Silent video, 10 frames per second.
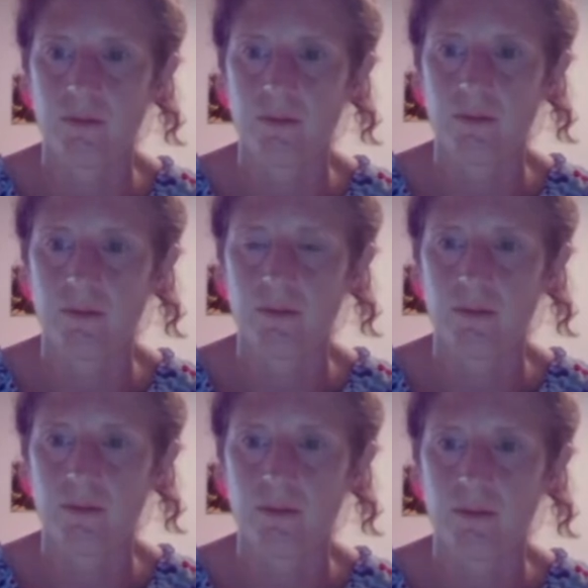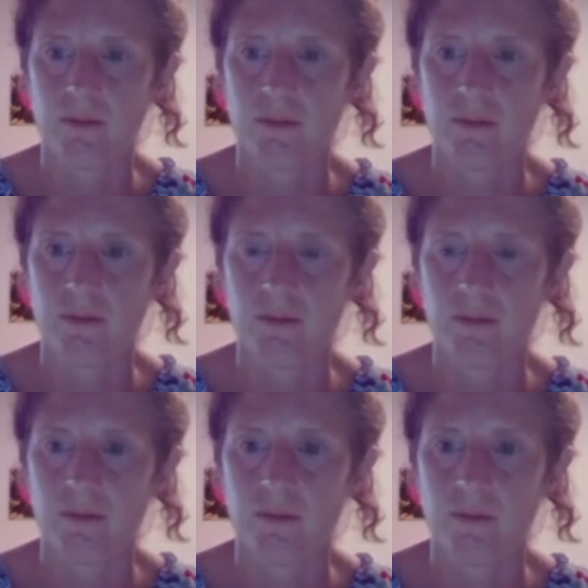
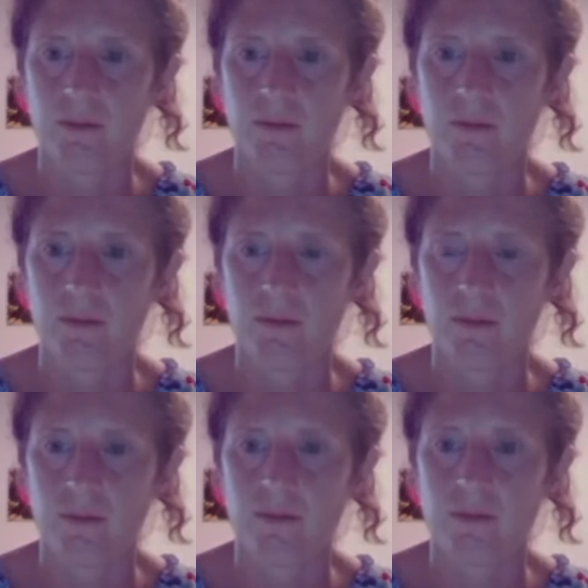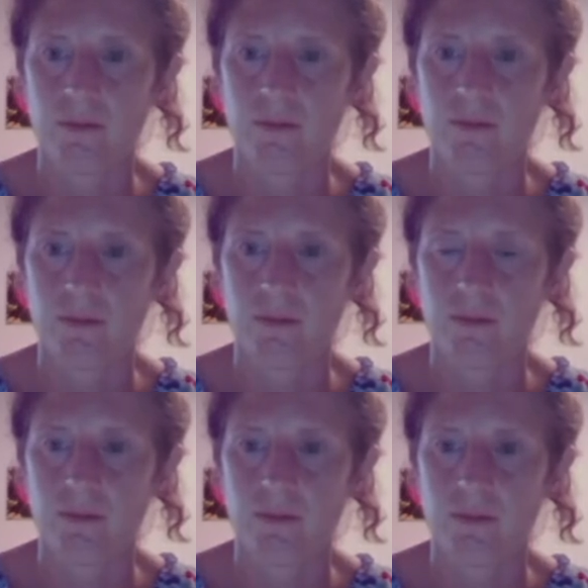
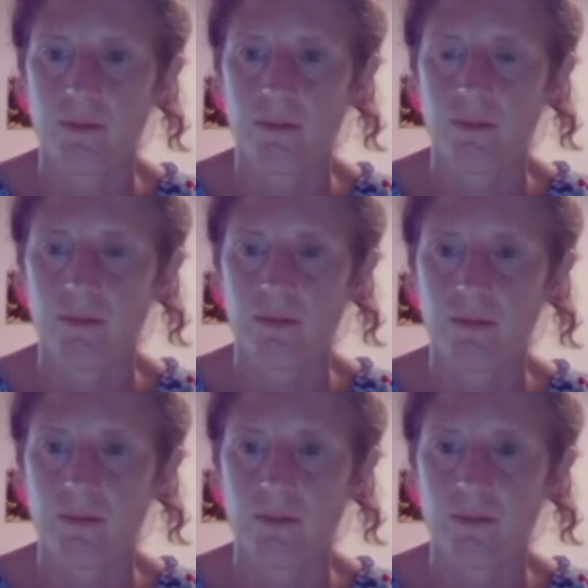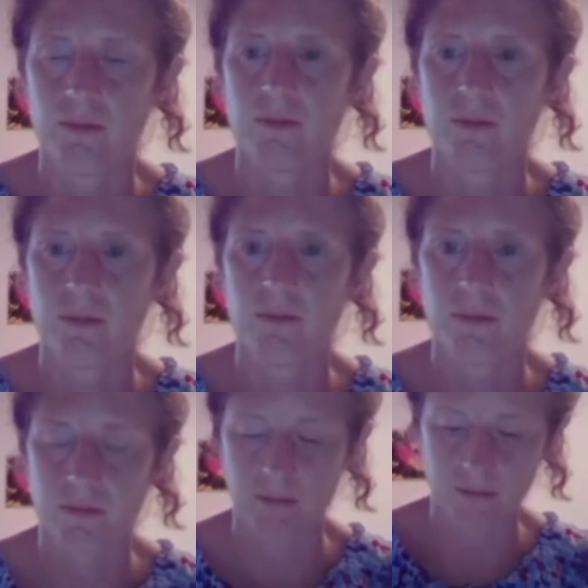
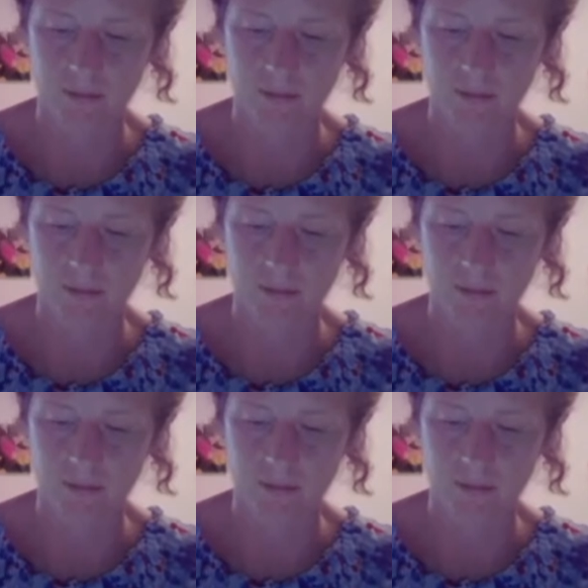[no speech]